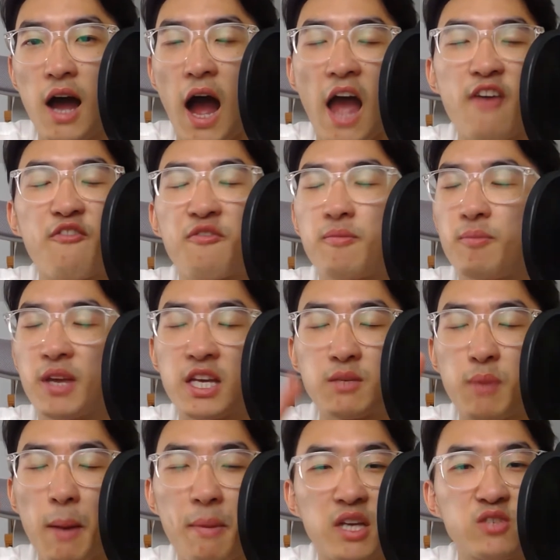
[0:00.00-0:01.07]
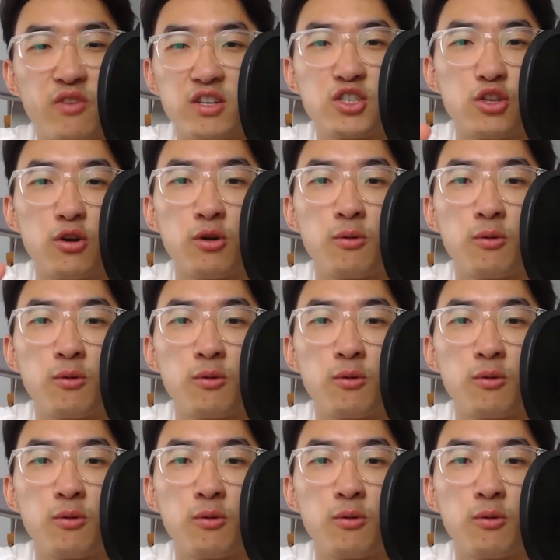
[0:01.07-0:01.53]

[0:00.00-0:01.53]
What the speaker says: my best friends